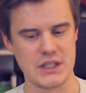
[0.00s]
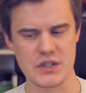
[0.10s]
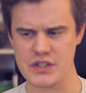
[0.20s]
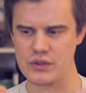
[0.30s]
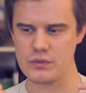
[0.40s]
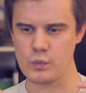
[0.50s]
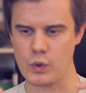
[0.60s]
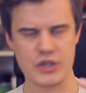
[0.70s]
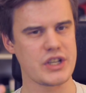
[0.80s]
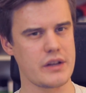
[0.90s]
just
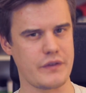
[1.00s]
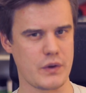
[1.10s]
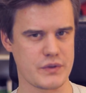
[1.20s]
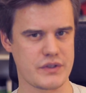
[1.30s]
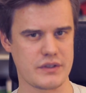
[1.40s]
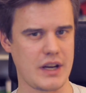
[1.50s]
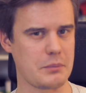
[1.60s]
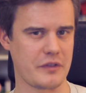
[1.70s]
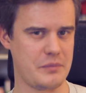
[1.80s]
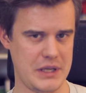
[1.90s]
watch out for those
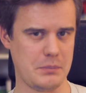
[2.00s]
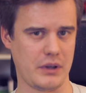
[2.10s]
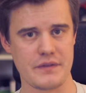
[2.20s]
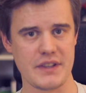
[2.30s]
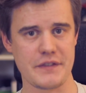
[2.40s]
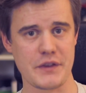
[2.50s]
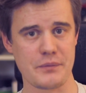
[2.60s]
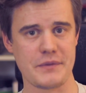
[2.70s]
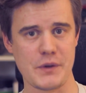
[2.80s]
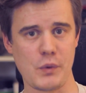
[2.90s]
type of people. If the
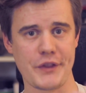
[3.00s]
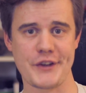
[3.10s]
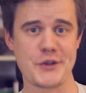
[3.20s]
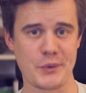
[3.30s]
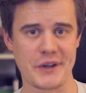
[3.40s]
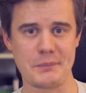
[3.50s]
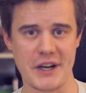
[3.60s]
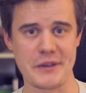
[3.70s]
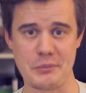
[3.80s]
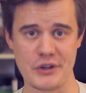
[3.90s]
one that you want to
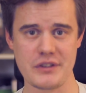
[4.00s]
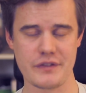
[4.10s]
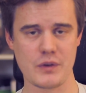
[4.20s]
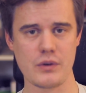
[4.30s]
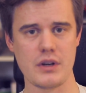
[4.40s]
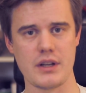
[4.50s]
buy the printer for,